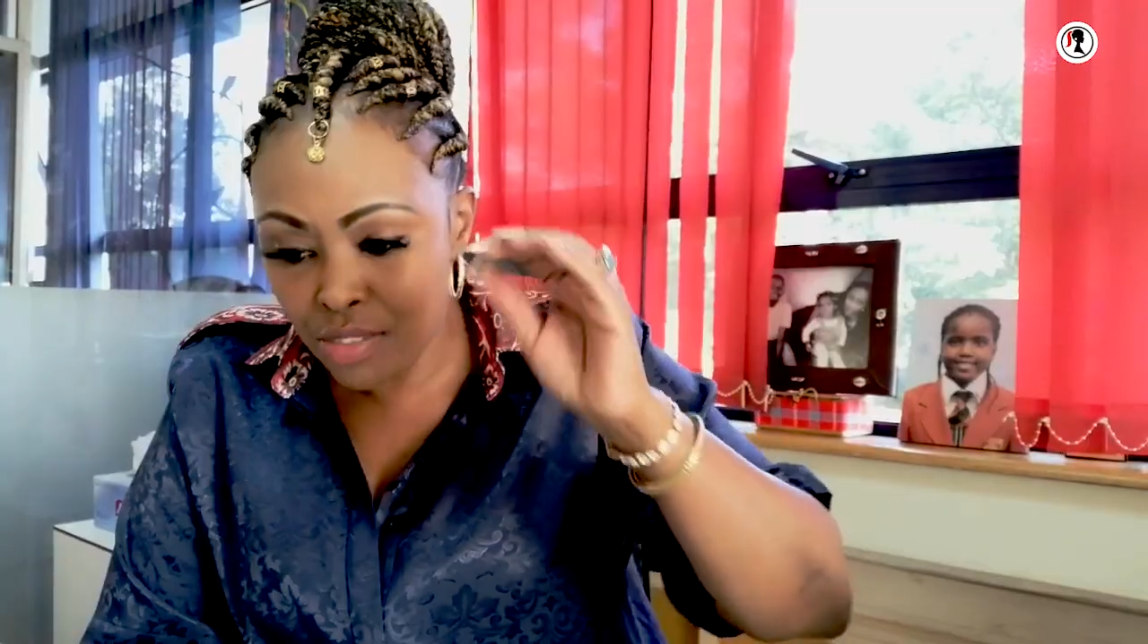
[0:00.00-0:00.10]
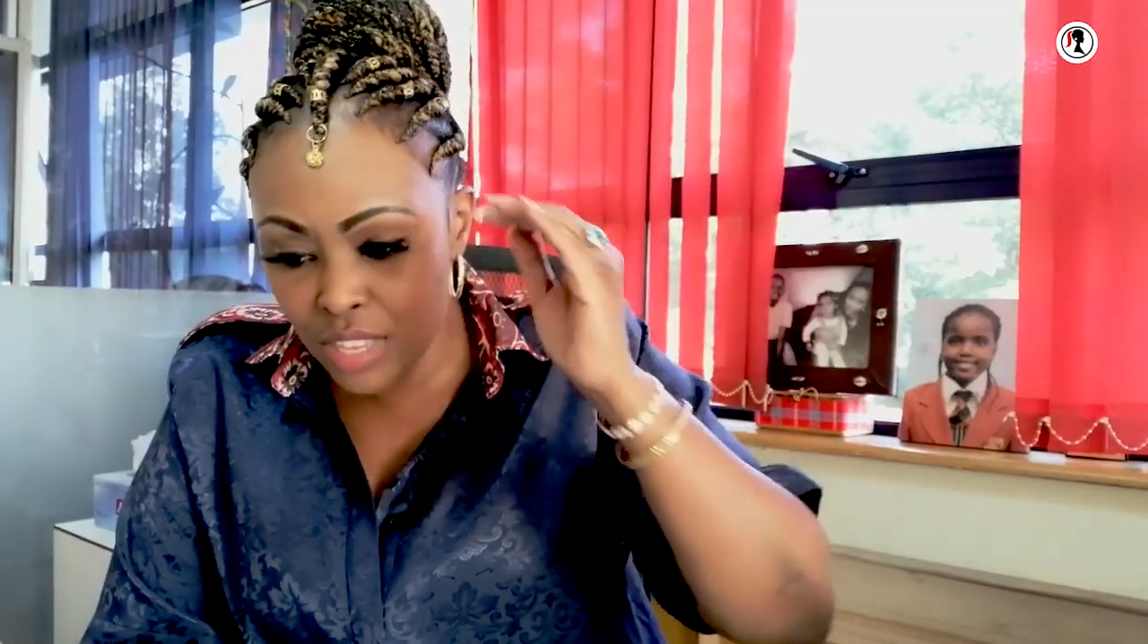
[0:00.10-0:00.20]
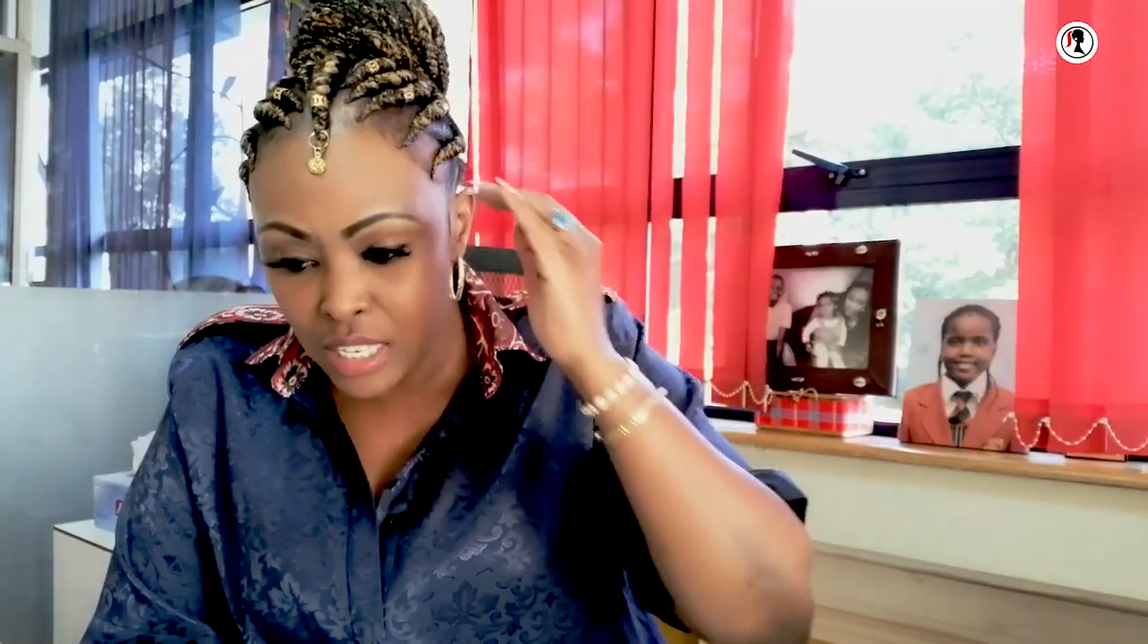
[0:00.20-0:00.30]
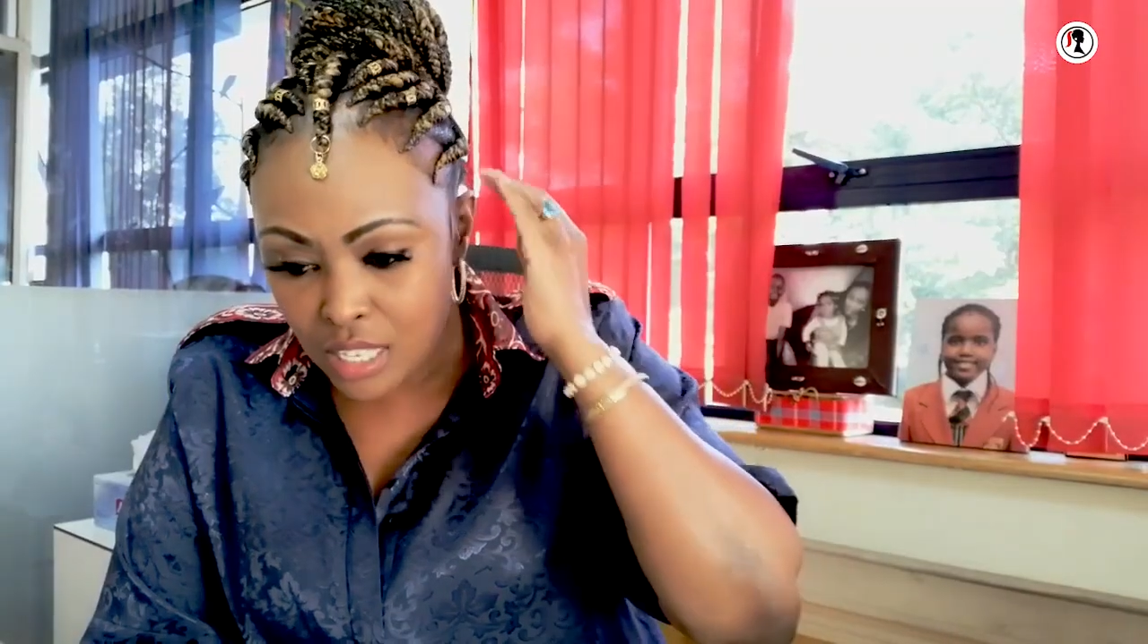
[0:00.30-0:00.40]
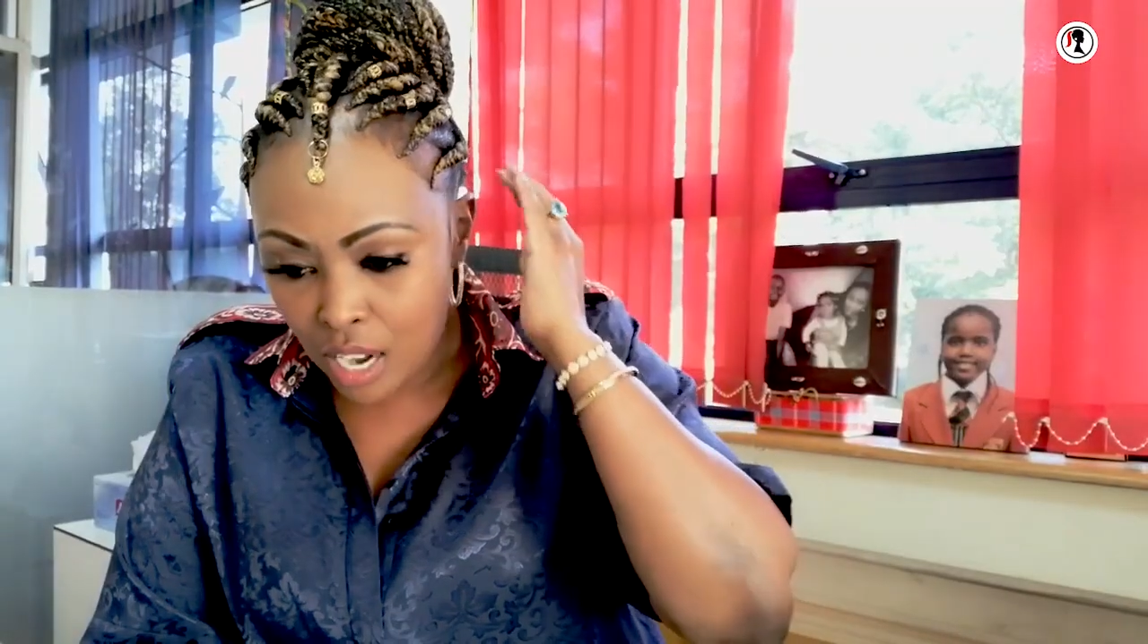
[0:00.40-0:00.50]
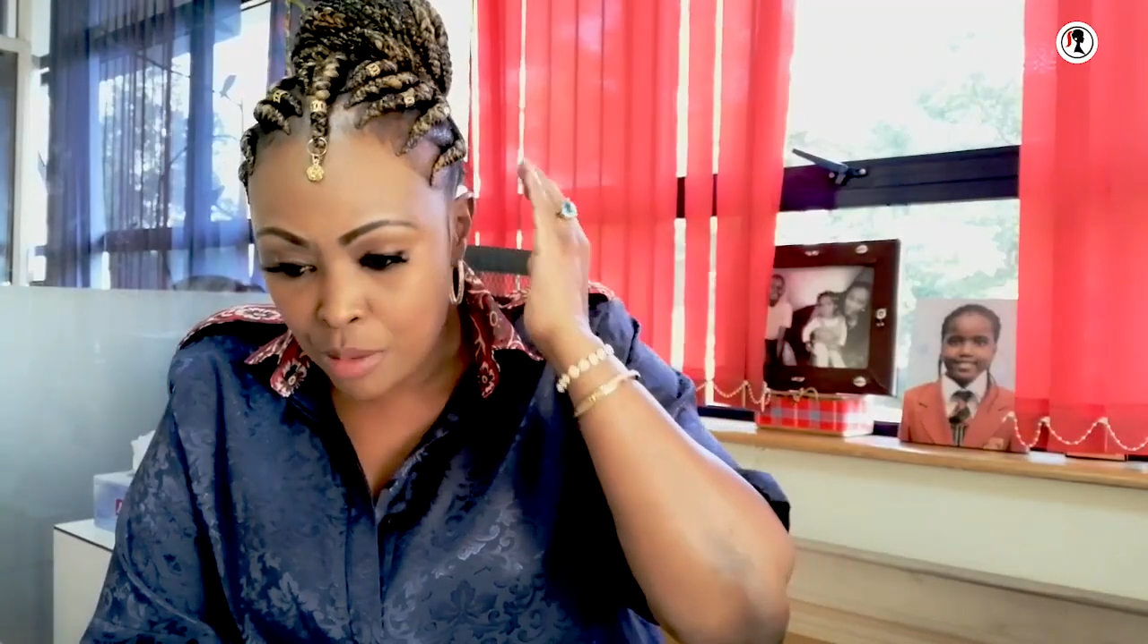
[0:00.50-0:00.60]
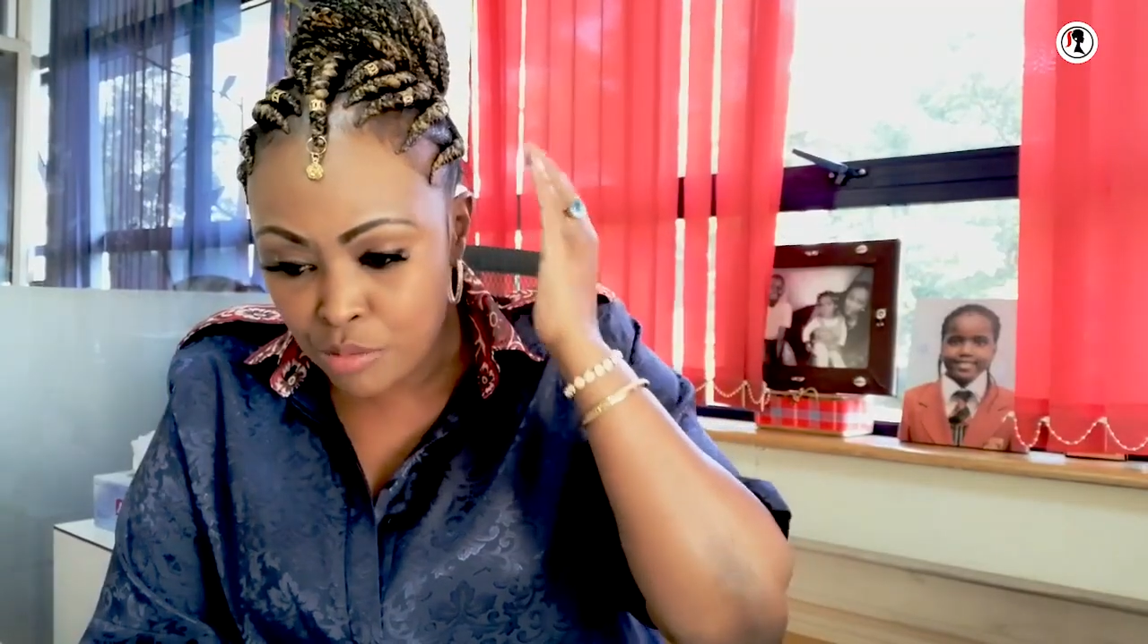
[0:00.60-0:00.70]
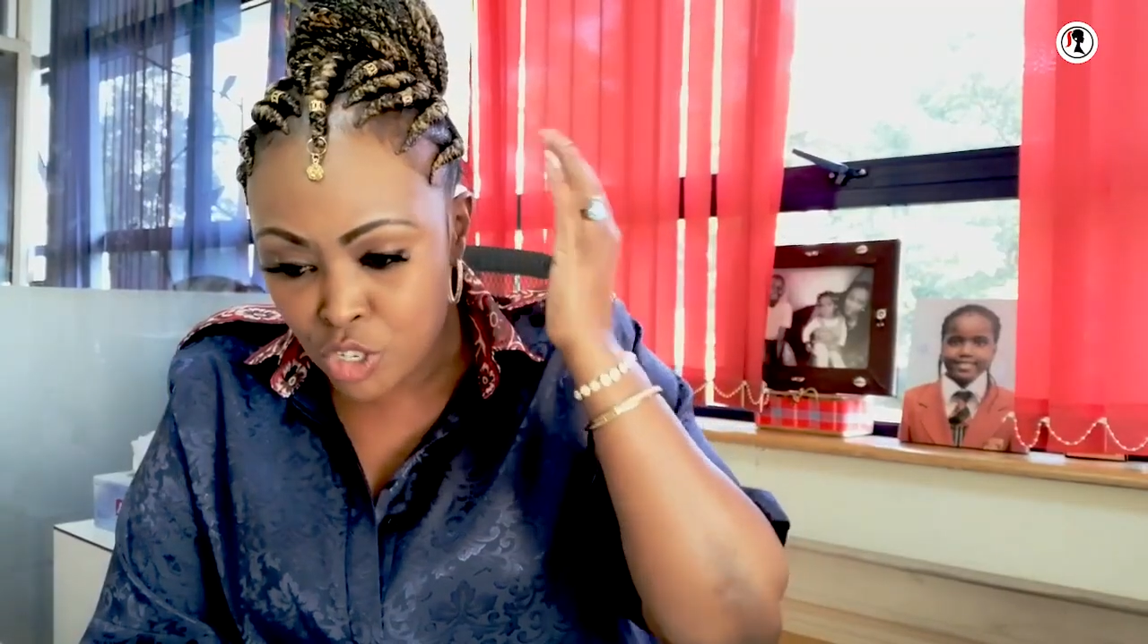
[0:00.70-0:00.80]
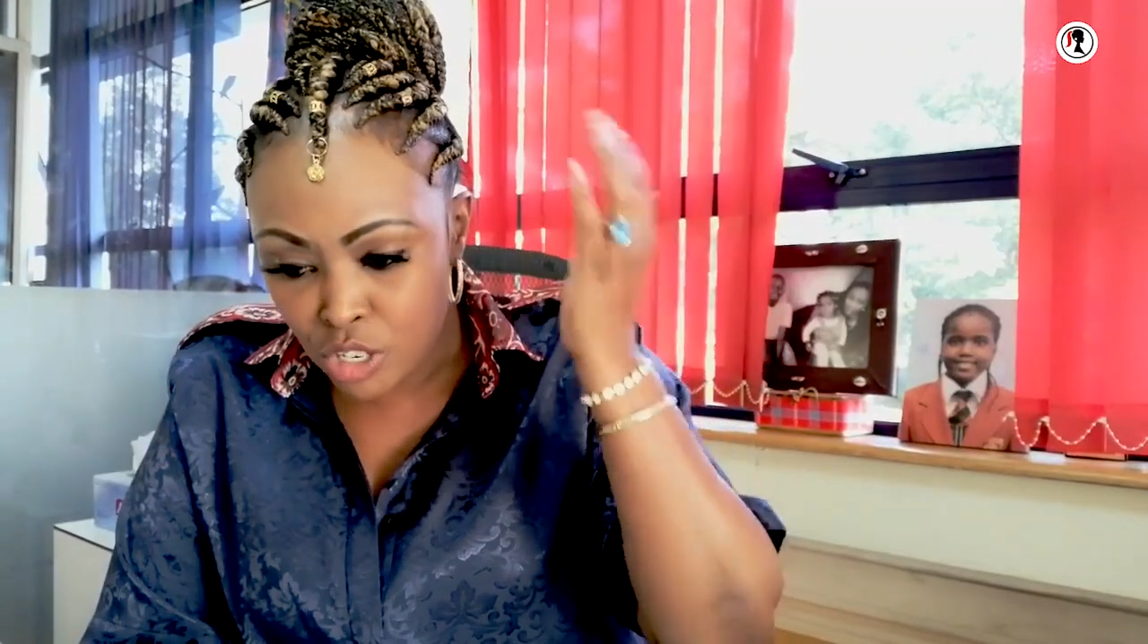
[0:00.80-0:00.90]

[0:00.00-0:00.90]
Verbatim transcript: and this um,